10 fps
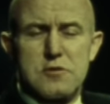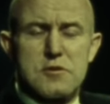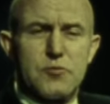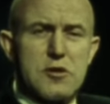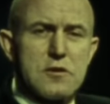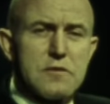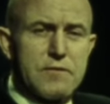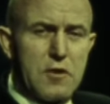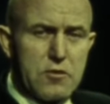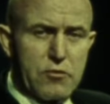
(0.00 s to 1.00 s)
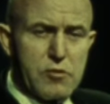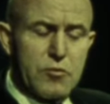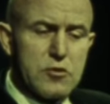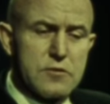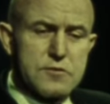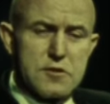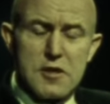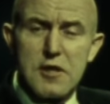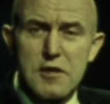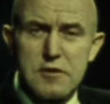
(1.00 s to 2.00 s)
just about invulnerable
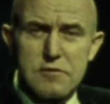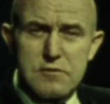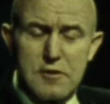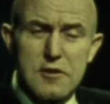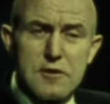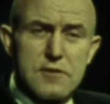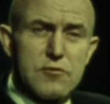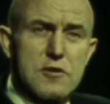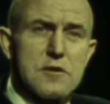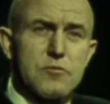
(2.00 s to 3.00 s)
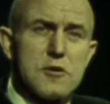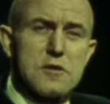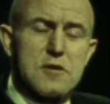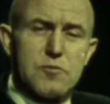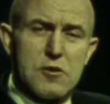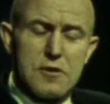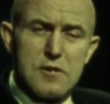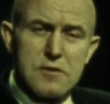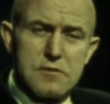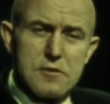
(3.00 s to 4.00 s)
today to any threat that might come
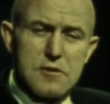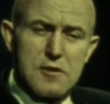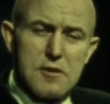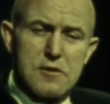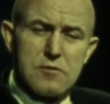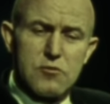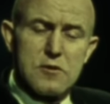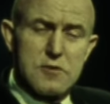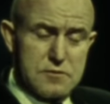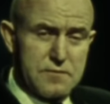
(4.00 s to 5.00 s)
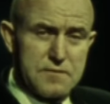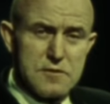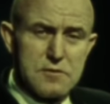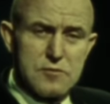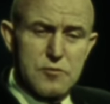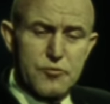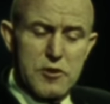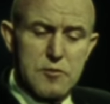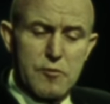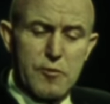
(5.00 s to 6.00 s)
along. And we also feel it will
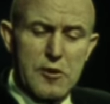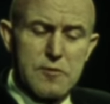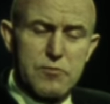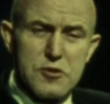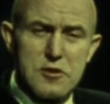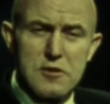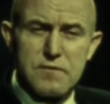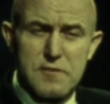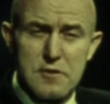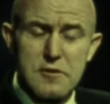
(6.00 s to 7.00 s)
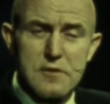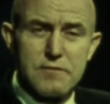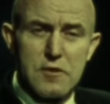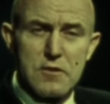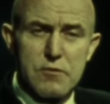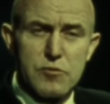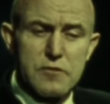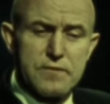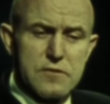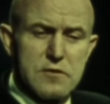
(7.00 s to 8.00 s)
probably be fairly
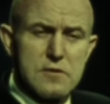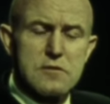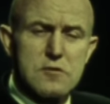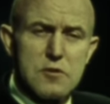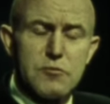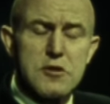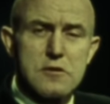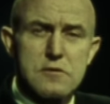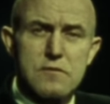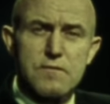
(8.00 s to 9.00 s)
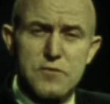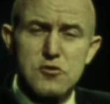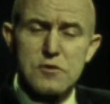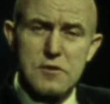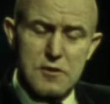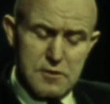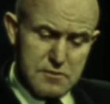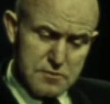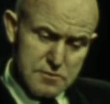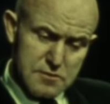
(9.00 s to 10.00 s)
invulnerable for the immediate future
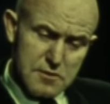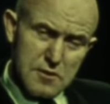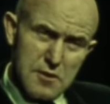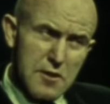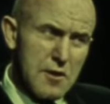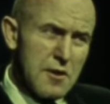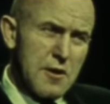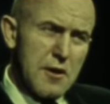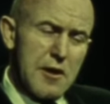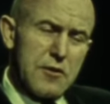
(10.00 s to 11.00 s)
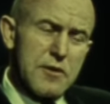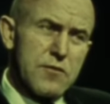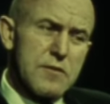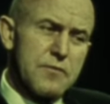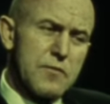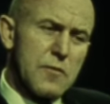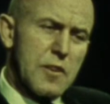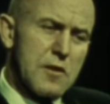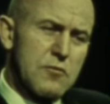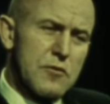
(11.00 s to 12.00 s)
years. However,
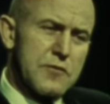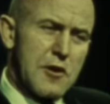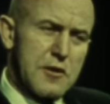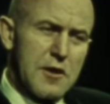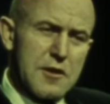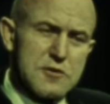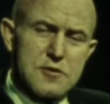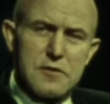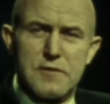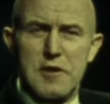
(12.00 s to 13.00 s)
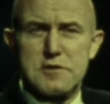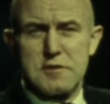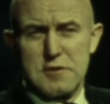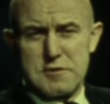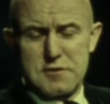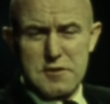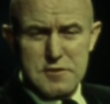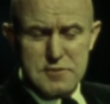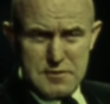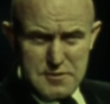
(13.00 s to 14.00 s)
with technology advancing as it
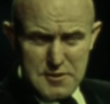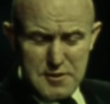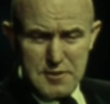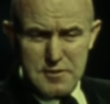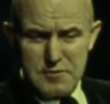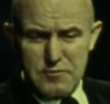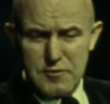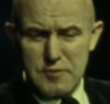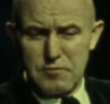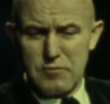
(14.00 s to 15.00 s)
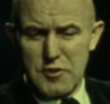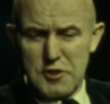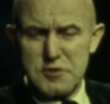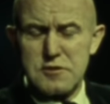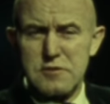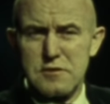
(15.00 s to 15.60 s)
is today, we must